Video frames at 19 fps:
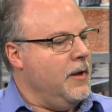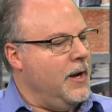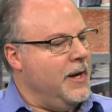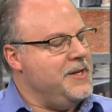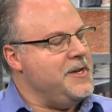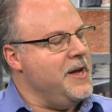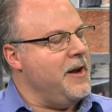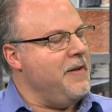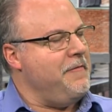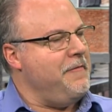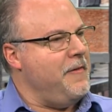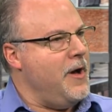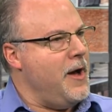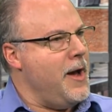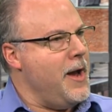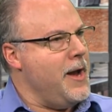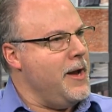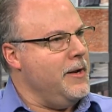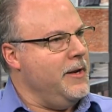
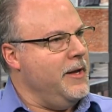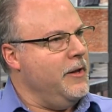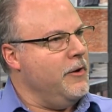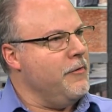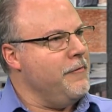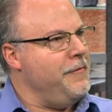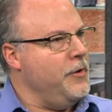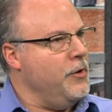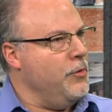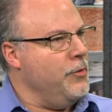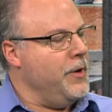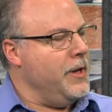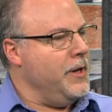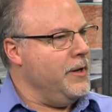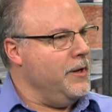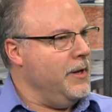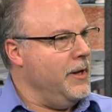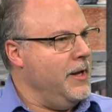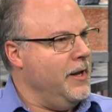identifying,
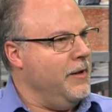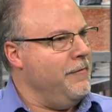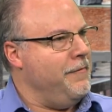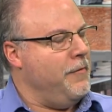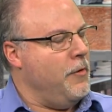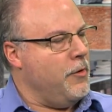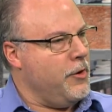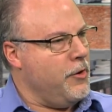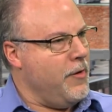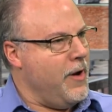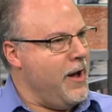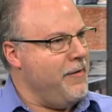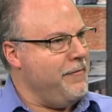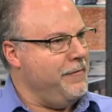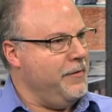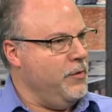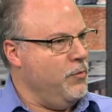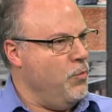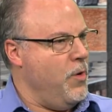interviewing, and
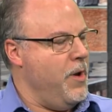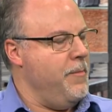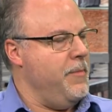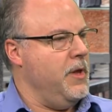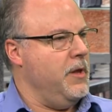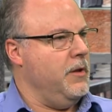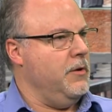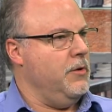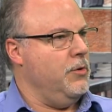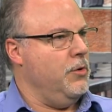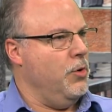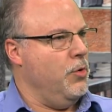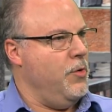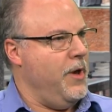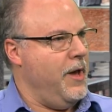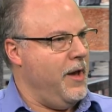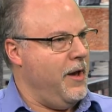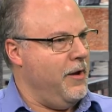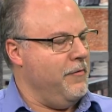photographing women
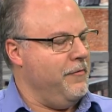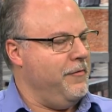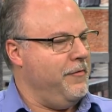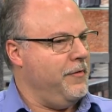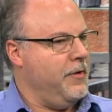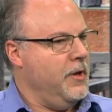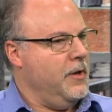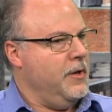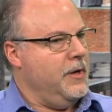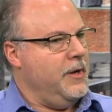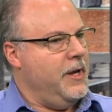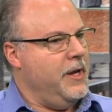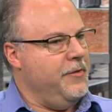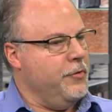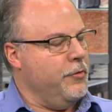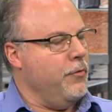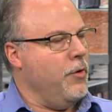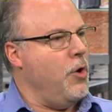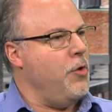who have,
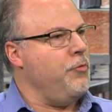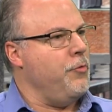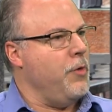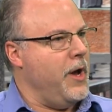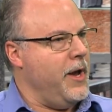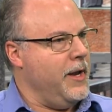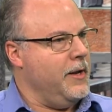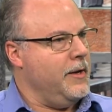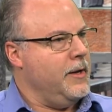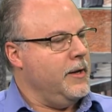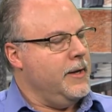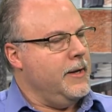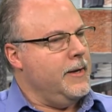in their own right,